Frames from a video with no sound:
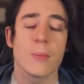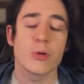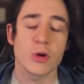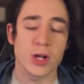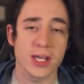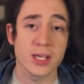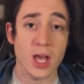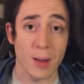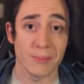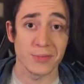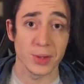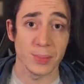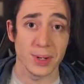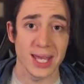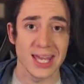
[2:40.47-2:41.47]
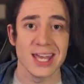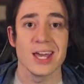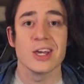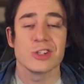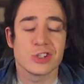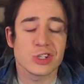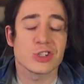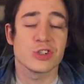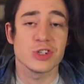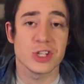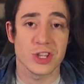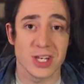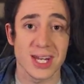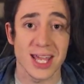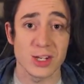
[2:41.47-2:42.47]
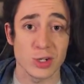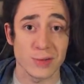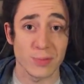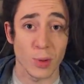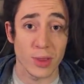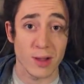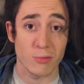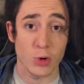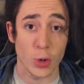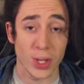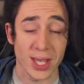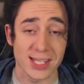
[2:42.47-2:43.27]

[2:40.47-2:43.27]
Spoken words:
pretty comfortably, just due to the nature of what that rogue is.